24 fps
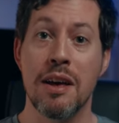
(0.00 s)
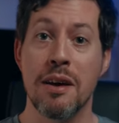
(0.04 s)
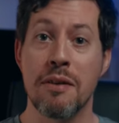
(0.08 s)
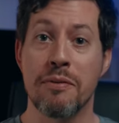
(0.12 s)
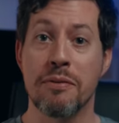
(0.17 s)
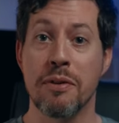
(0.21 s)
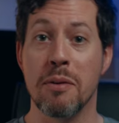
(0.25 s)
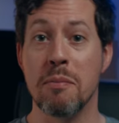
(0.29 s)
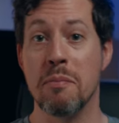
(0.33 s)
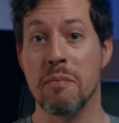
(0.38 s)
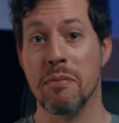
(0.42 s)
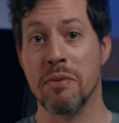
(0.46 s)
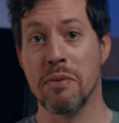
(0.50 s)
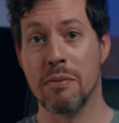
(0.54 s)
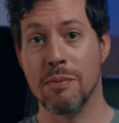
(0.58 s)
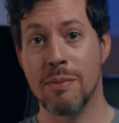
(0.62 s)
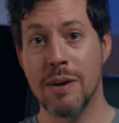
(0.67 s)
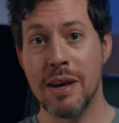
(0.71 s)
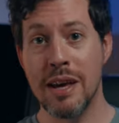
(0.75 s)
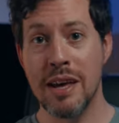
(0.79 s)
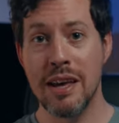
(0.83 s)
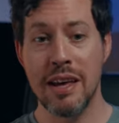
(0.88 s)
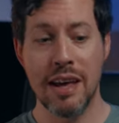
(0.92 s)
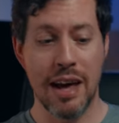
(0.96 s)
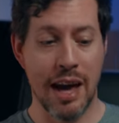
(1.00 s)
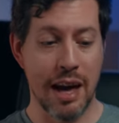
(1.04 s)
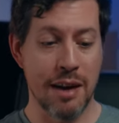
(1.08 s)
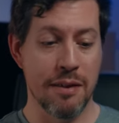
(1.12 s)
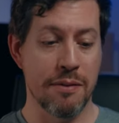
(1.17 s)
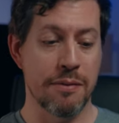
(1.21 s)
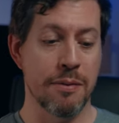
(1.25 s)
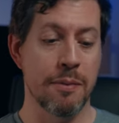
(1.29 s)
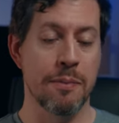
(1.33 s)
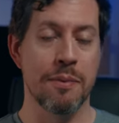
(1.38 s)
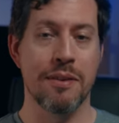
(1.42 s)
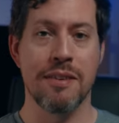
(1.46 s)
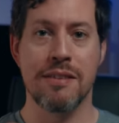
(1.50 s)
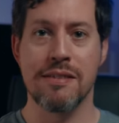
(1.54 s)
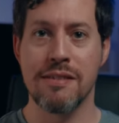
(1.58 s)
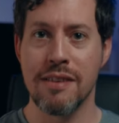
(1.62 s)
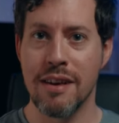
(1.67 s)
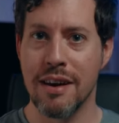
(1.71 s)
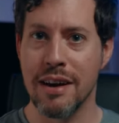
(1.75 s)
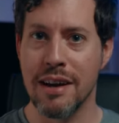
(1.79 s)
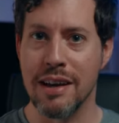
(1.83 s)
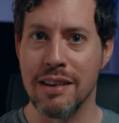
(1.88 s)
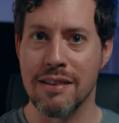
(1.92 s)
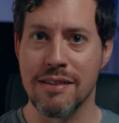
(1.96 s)
from the rear and from the
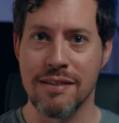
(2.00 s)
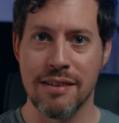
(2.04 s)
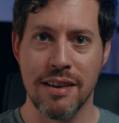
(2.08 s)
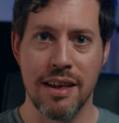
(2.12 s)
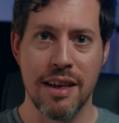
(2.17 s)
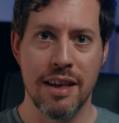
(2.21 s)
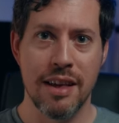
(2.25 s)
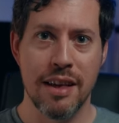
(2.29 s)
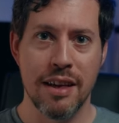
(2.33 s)
sides.